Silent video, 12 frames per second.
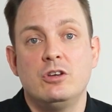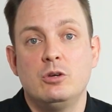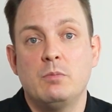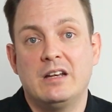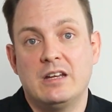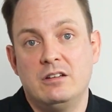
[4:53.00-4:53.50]
you
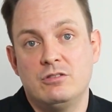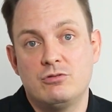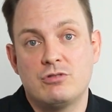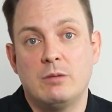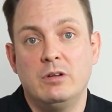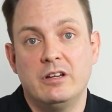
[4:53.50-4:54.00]
might get into
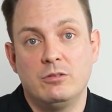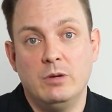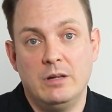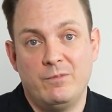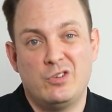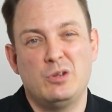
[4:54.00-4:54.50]
trouble as
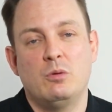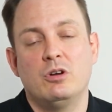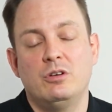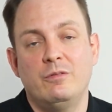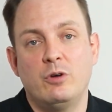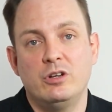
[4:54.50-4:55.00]
well. So you want
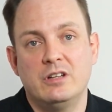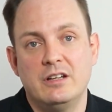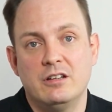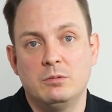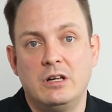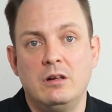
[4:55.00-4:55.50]
to avoid that
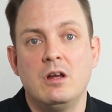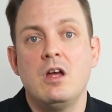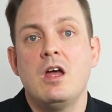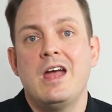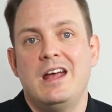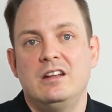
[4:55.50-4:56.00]
as well.
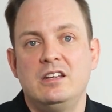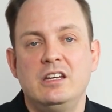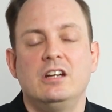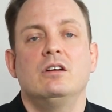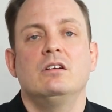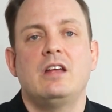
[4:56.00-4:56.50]
And
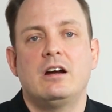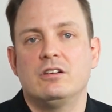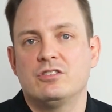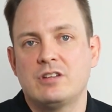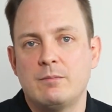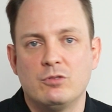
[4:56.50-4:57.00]
here there are
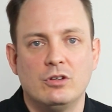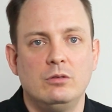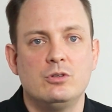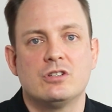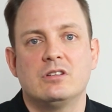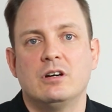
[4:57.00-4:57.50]
some
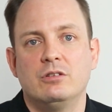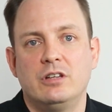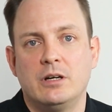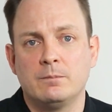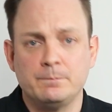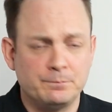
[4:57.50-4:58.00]
solutions out
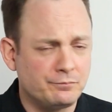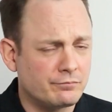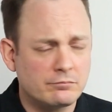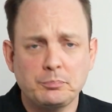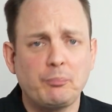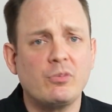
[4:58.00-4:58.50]
there.
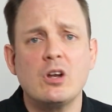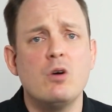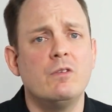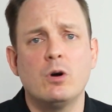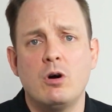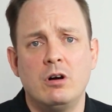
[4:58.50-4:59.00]

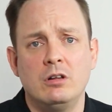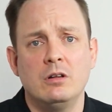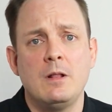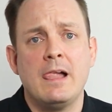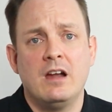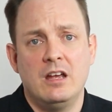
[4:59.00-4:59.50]
Overall,
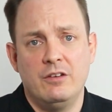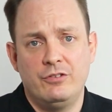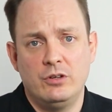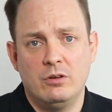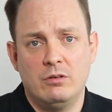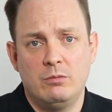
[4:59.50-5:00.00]
if
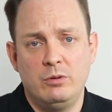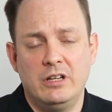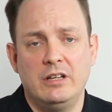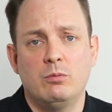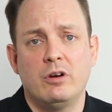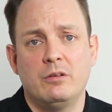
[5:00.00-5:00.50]
you
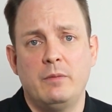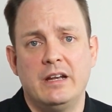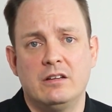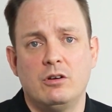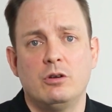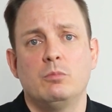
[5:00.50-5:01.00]
really want to
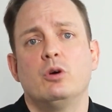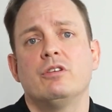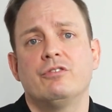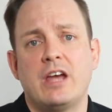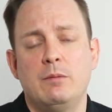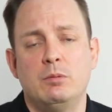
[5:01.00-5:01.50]
make it
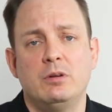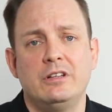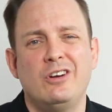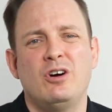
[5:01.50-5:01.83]
automotive capable, you